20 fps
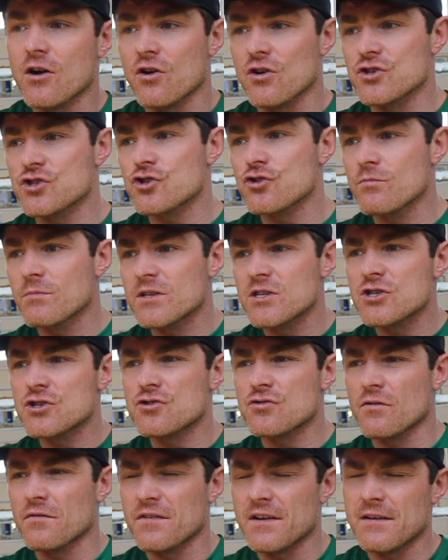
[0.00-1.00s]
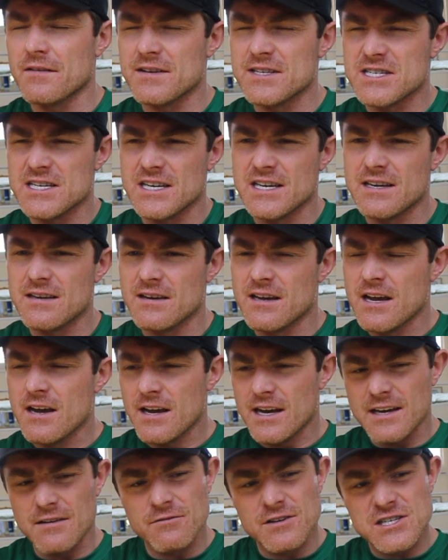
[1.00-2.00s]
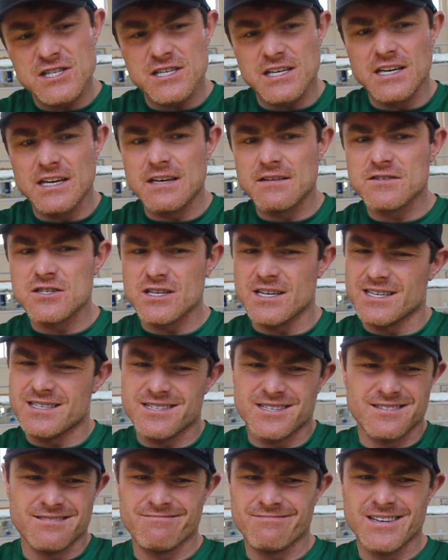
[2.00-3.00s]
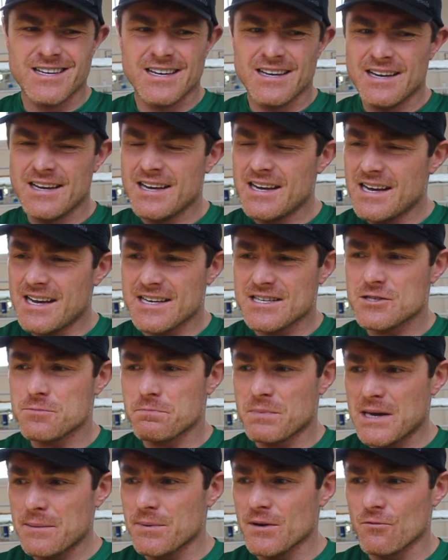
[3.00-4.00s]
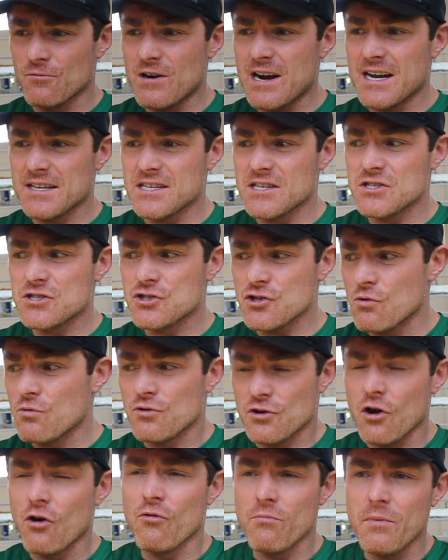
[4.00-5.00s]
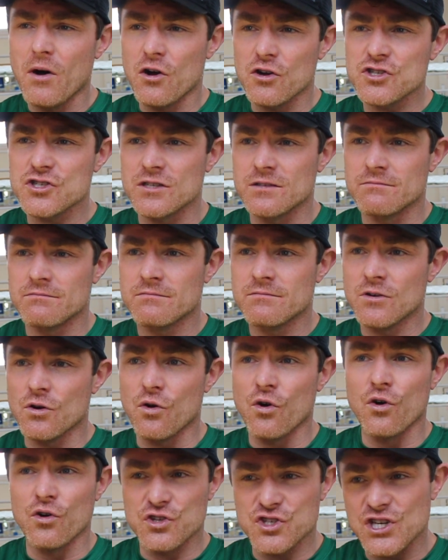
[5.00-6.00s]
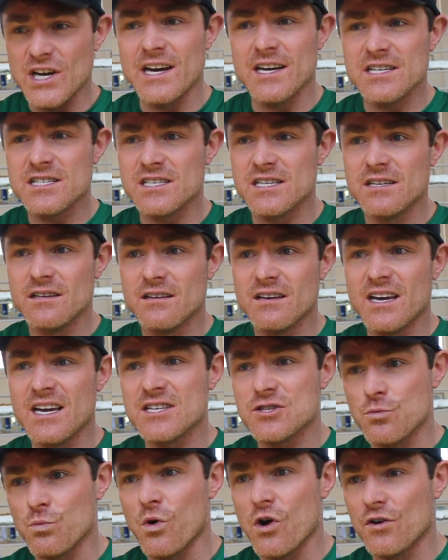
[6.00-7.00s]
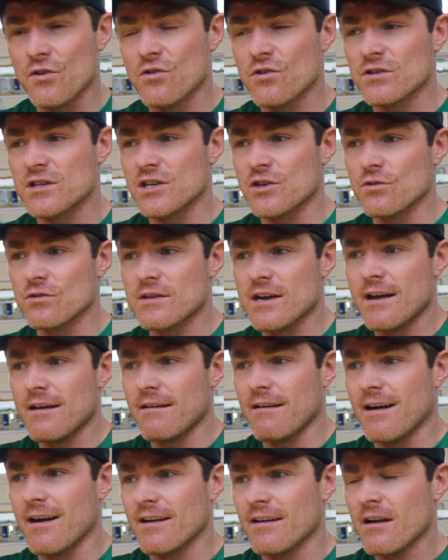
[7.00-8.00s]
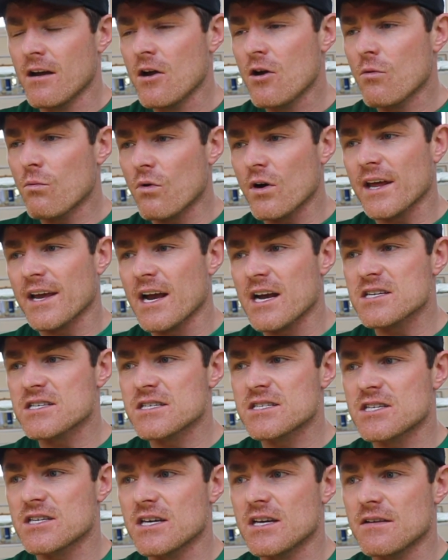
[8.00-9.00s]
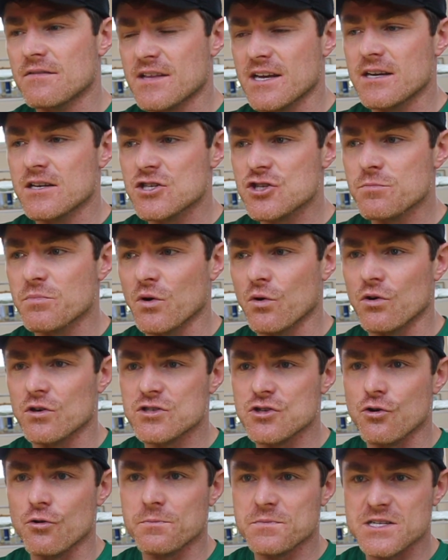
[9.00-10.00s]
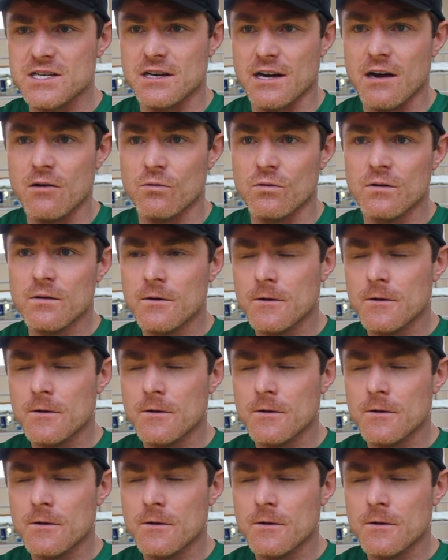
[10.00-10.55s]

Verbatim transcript: because some of the stuff he, receive, he receives, it's, it's people rather don't know boxing or jealousy. It's one or the other, and what he has achieved in the sport up to now.